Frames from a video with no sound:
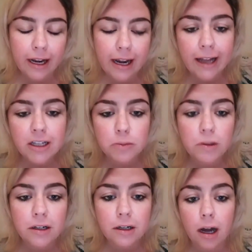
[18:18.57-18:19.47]
connection
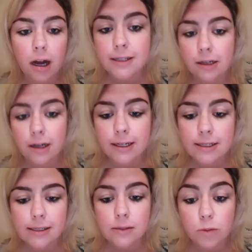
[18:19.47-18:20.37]
with their gods and
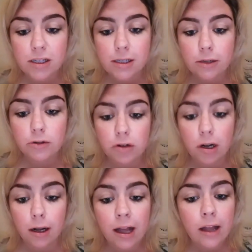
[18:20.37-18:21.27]
goddesses was so strong